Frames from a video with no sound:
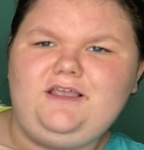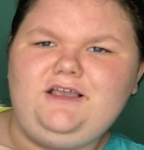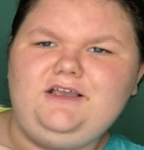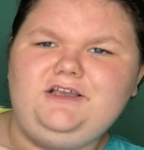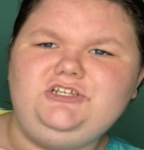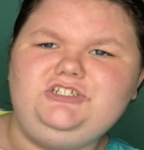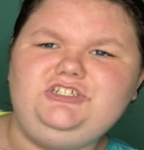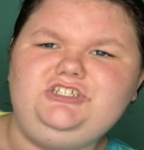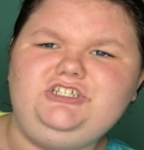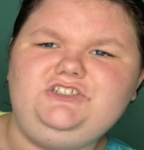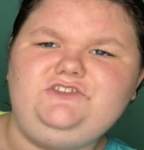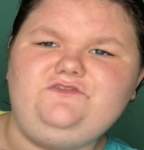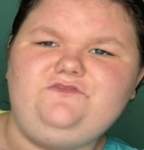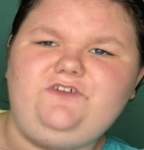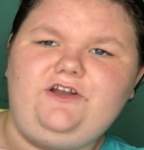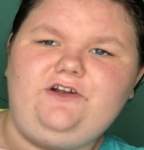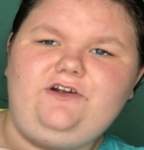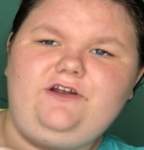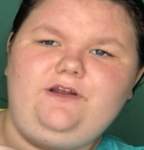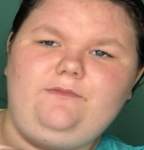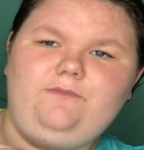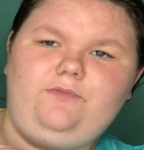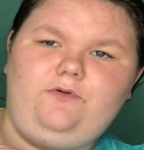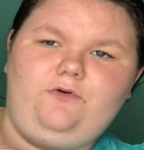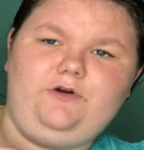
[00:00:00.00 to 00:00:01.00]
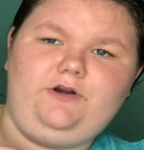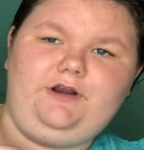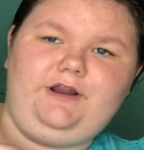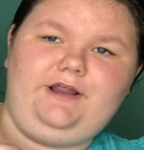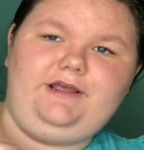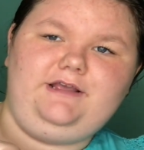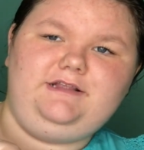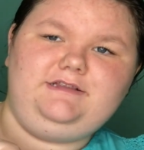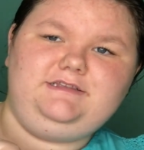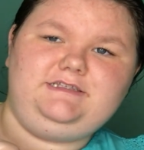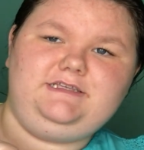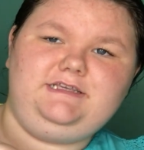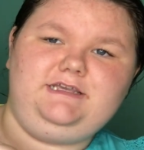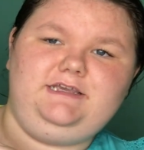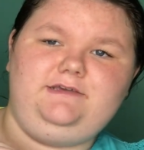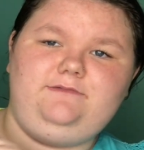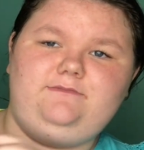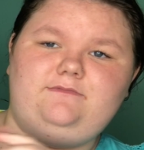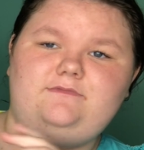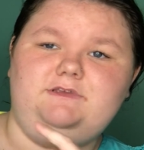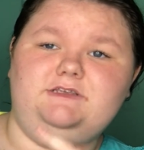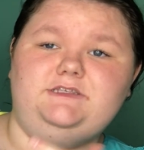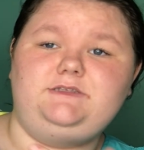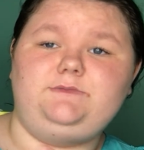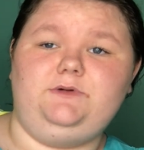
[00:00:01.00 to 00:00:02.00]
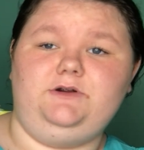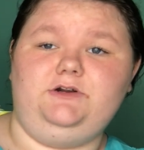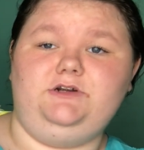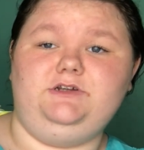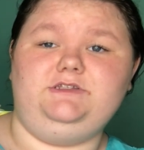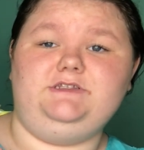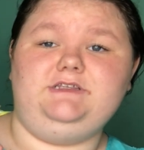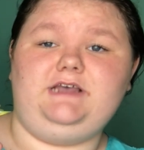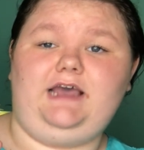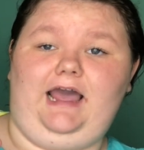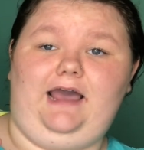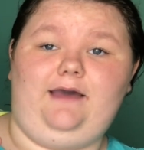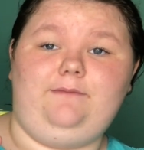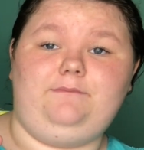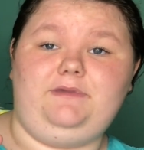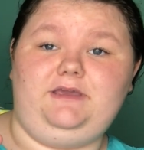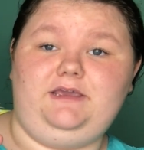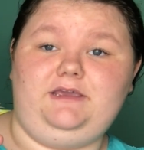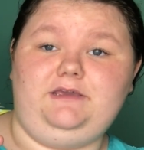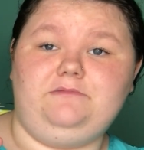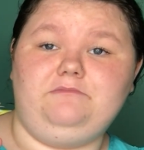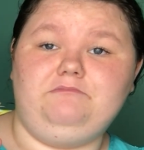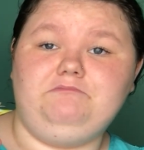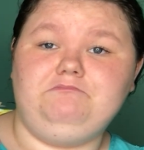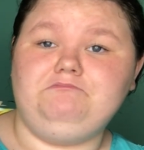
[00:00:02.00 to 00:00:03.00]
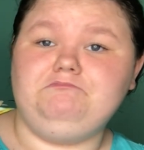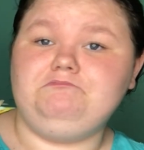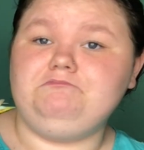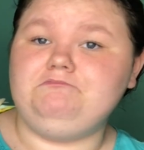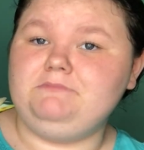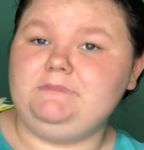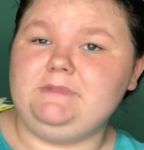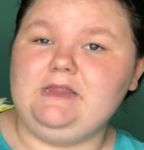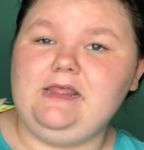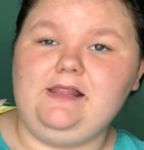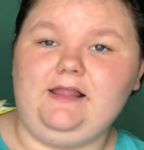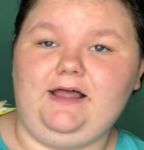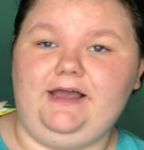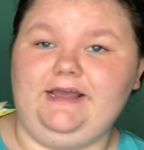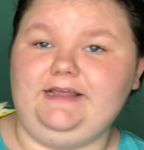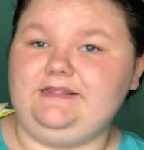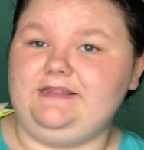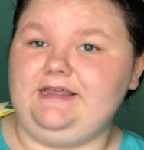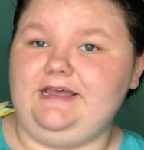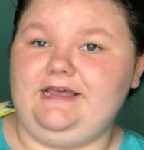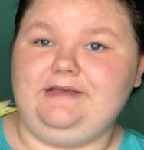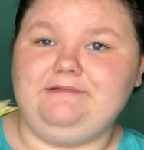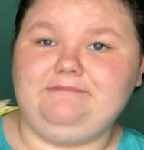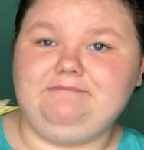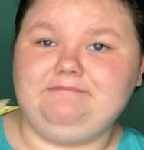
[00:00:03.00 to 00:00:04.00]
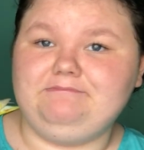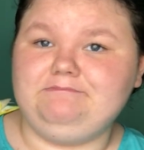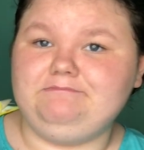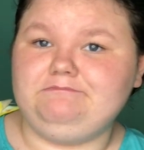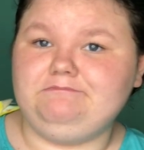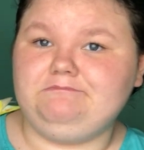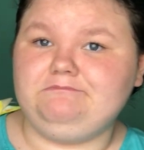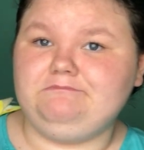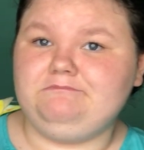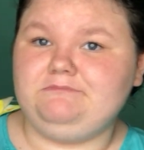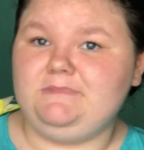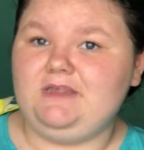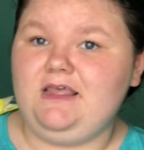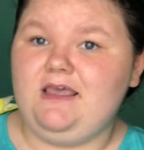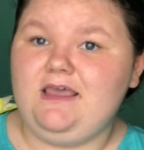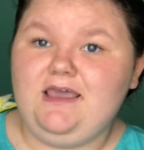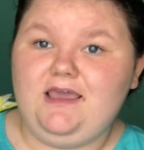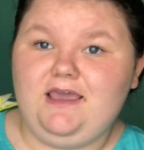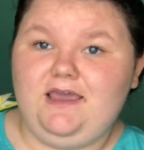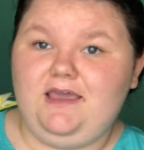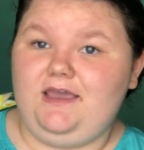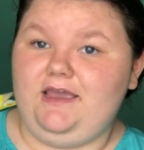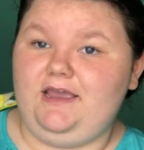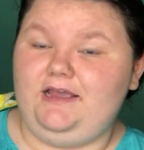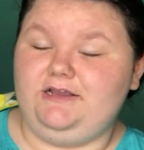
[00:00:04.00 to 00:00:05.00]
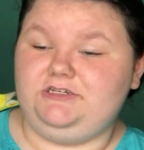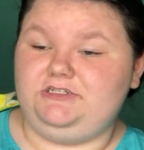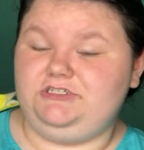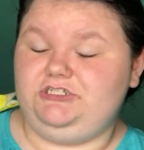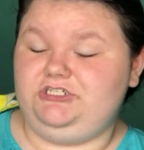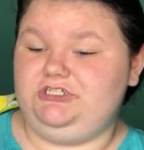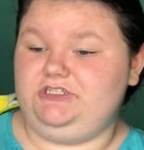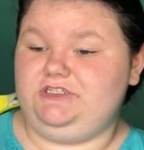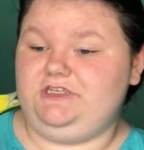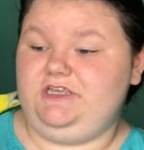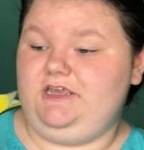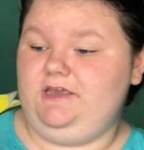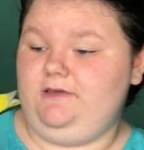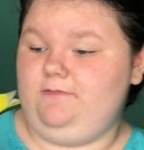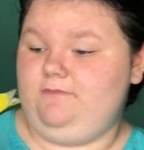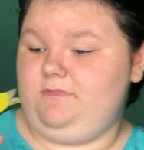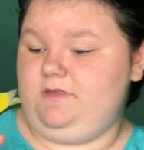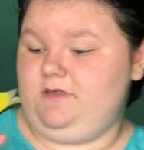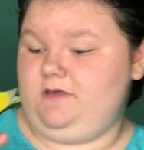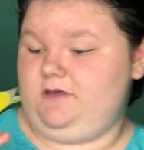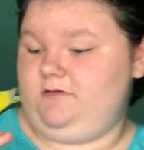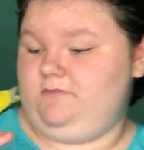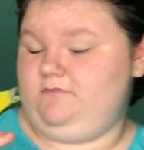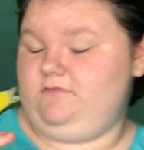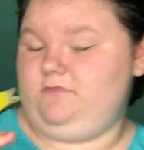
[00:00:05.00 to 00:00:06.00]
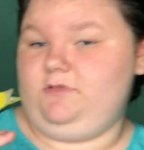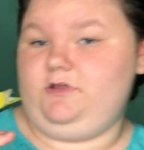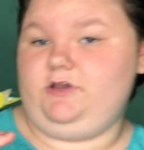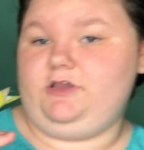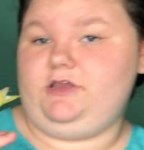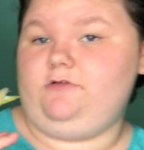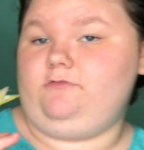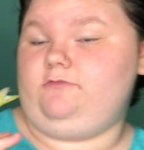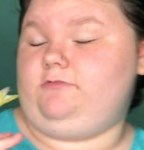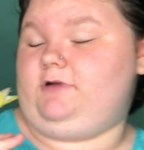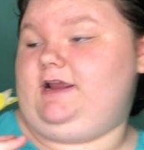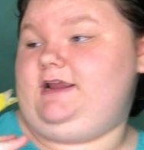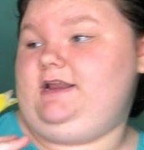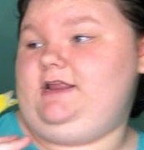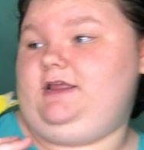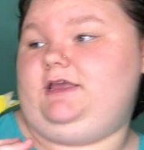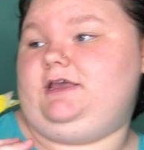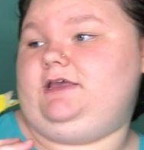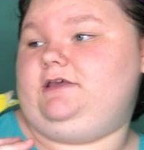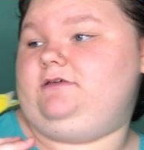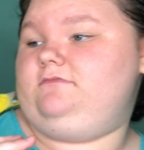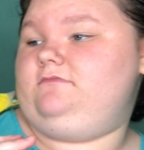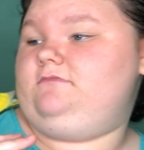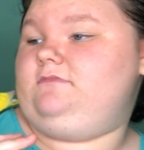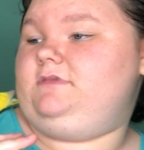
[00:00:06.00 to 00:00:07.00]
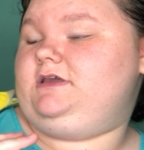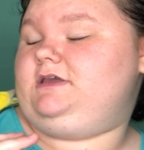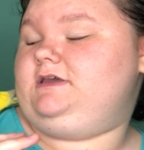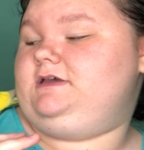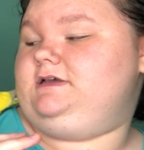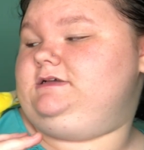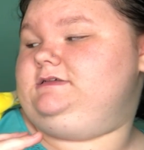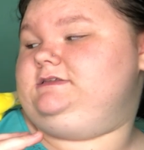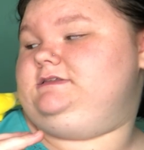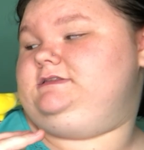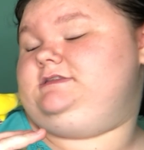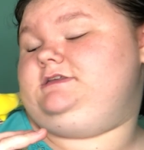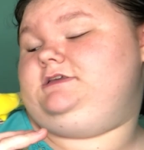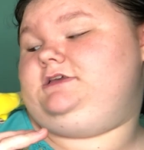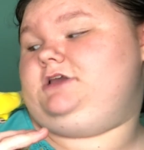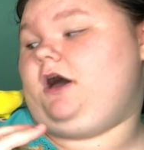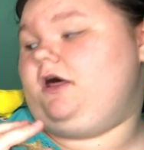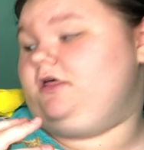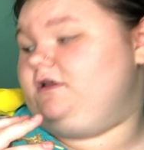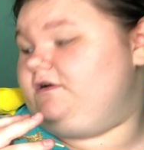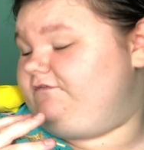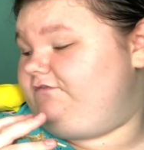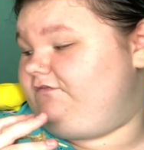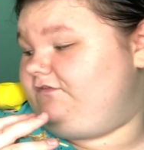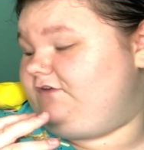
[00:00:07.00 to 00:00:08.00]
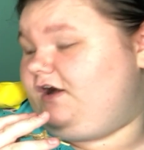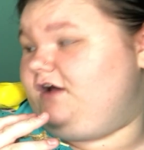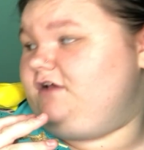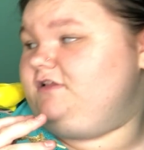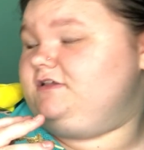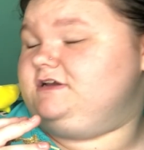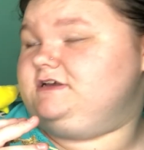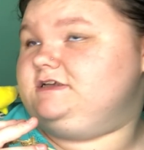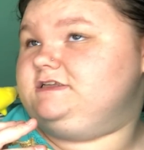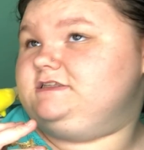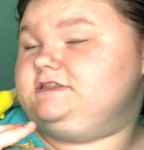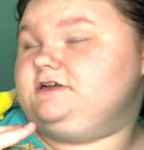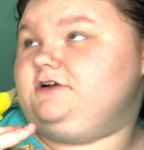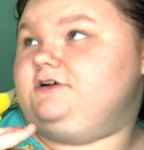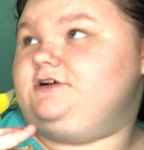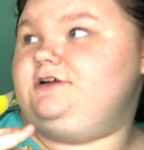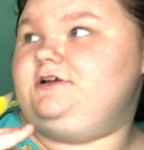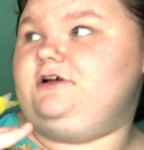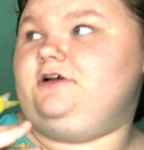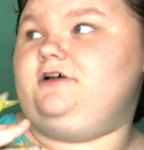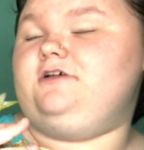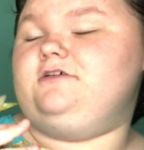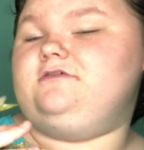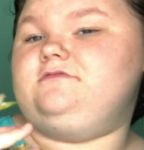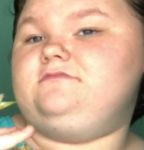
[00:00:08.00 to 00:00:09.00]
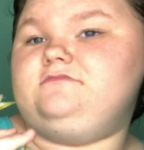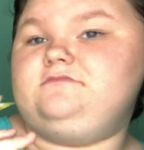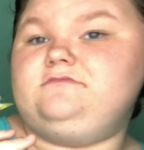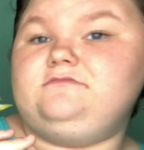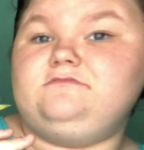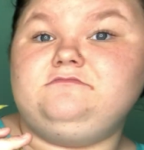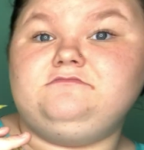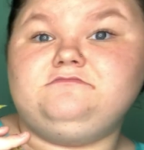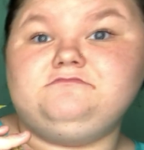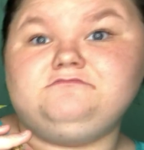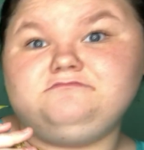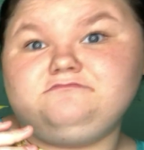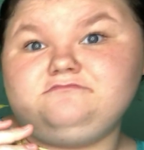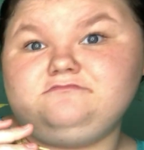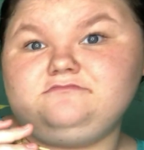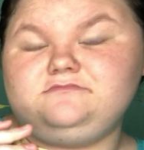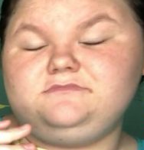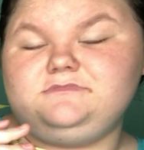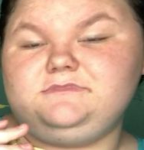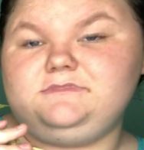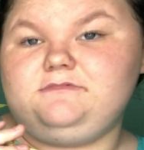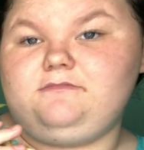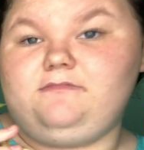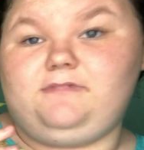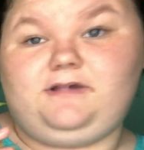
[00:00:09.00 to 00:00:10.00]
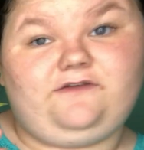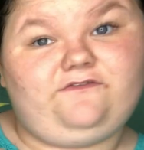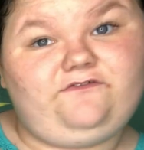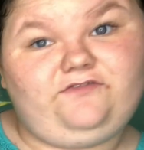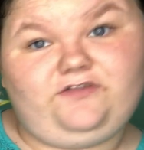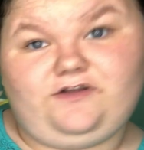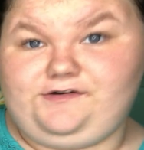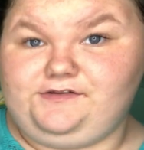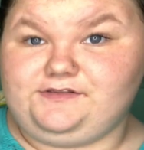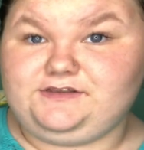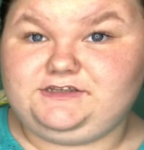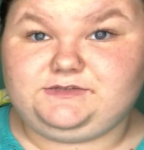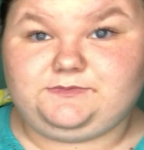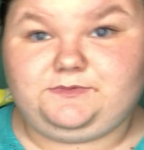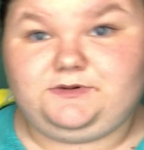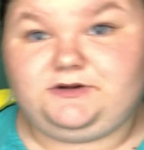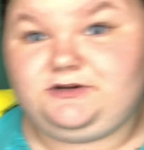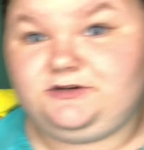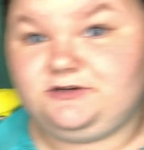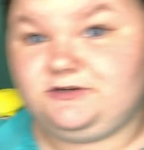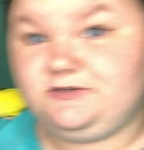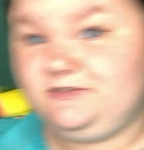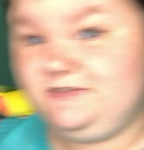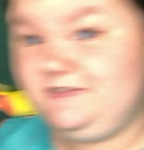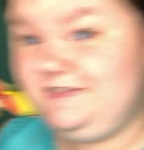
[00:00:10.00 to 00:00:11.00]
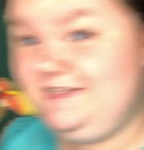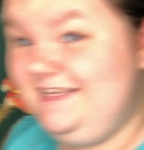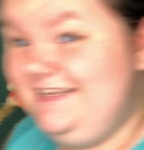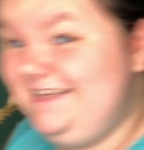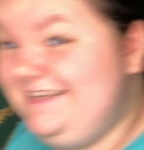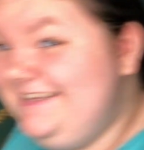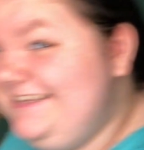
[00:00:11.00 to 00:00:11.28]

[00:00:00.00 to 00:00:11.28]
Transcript: it's just very important to keep these birds happy like that, and to just keep them looking radiant, because y'all are flawless, aren't y'all? my flawless birds.